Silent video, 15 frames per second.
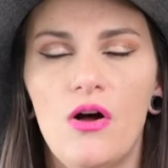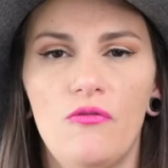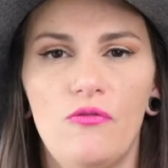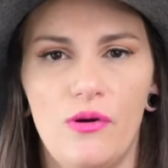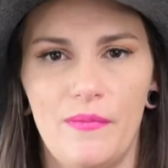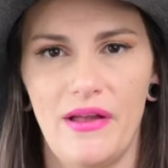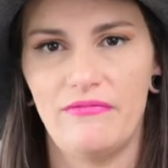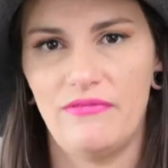
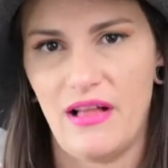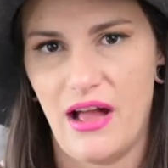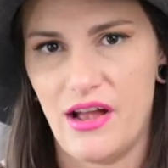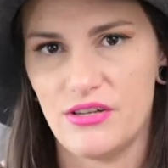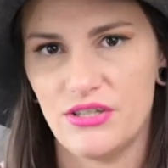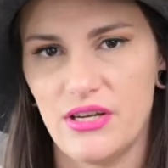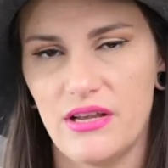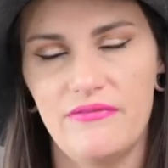for my
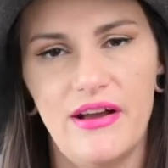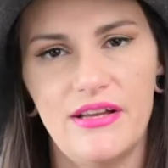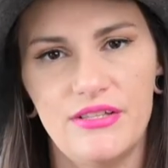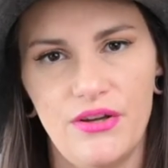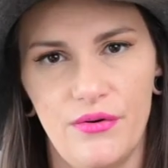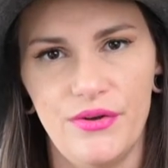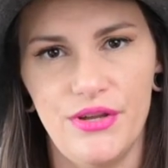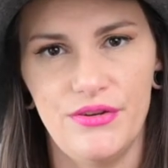flash if I
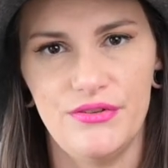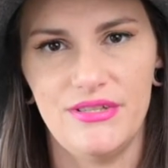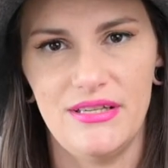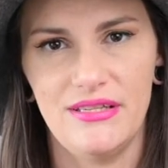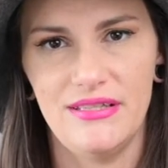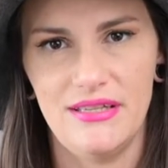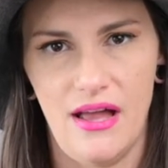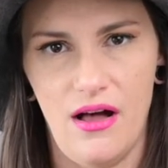don't use
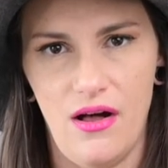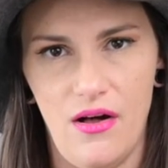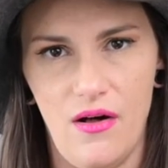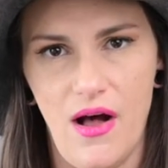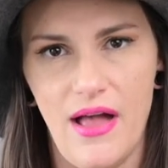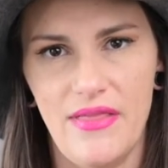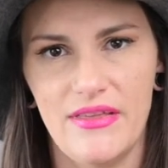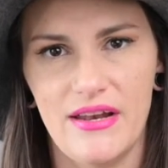
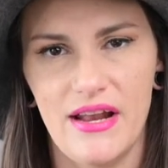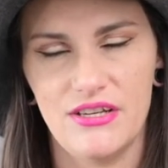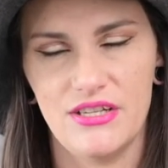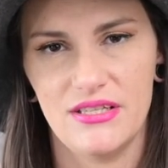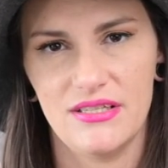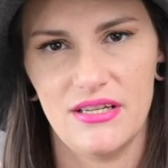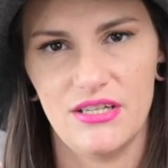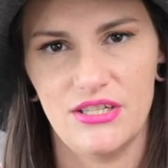TTL and then I
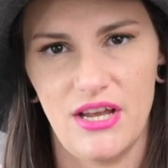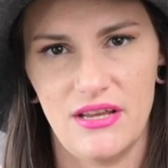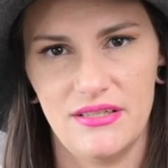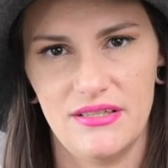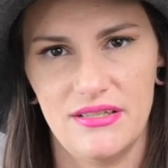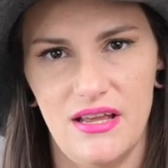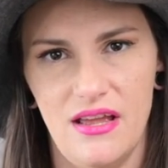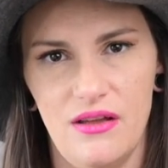just
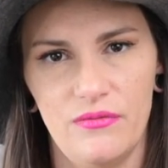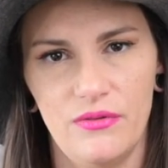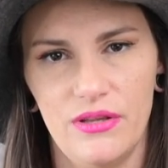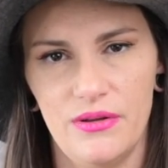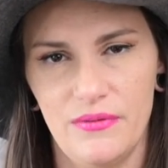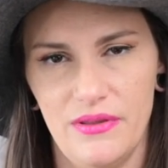adjust it really,